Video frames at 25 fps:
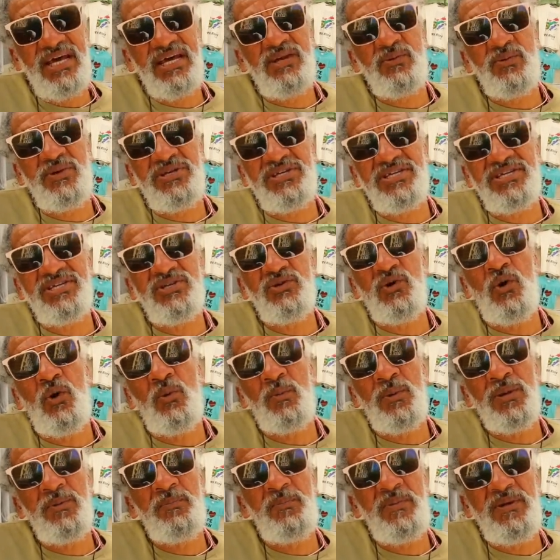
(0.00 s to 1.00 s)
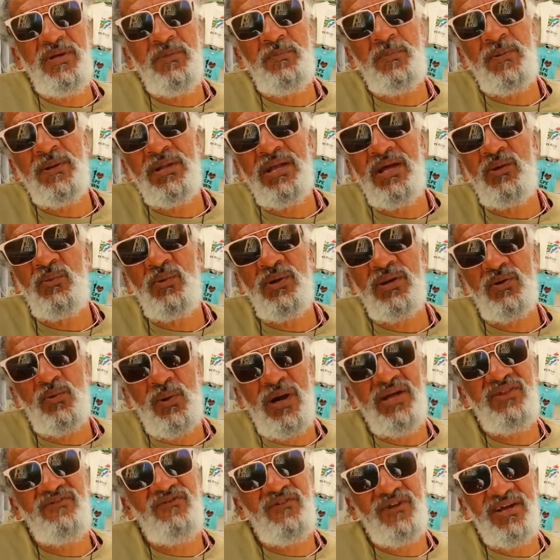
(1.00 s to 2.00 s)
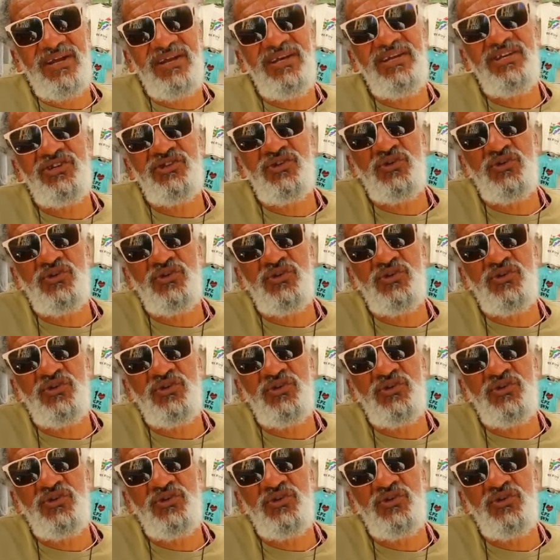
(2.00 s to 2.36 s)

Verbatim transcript: that we're just normal people and we're quite friendly